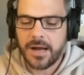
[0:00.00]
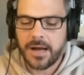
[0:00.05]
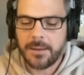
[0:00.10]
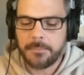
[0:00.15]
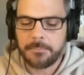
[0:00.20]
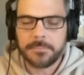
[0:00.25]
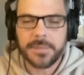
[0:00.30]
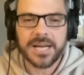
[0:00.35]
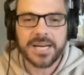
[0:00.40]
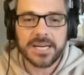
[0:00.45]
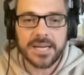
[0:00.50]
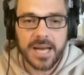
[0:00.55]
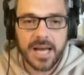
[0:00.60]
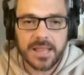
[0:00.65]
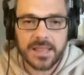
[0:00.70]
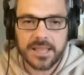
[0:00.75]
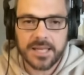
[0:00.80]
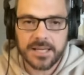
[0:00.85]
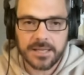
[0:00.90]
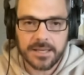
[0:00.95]
but
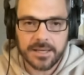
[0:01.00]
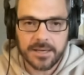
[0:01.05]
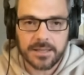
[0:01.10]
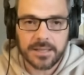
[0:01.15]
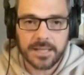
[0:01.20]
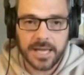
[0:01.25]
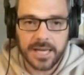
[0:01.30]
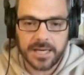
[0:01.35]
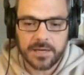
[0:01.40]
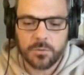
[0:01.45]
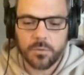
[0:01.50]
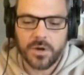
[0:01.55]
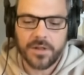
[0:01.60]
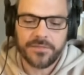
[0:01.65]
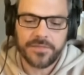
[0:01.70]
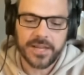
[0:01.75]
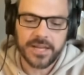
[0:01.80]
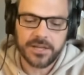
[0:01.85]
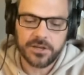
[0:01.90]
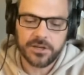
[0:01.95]
nothing like what
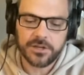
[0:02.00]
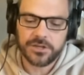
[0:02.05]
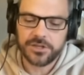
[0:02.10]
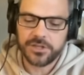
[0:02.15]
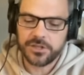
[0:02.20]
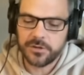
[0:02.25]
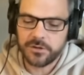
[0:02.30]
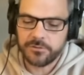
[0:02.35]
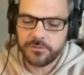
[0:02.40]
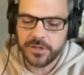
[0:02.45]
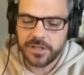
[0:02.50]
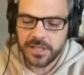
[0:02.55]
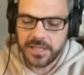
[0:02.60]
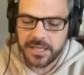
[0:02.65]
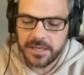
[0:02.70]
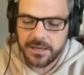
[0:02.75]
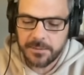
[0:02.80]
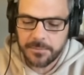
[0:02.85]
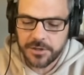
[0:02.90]
they could do. If we look at number